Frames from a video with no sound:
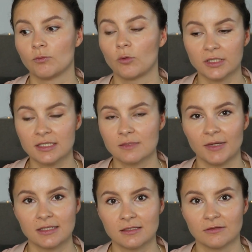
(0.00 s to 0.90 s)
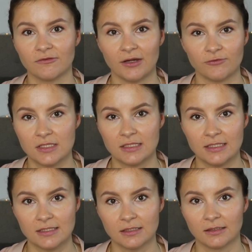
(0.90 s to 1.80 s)
more expensive every
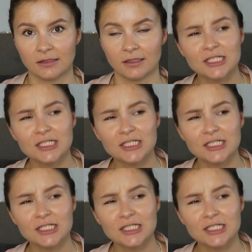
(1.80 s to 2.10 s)
season,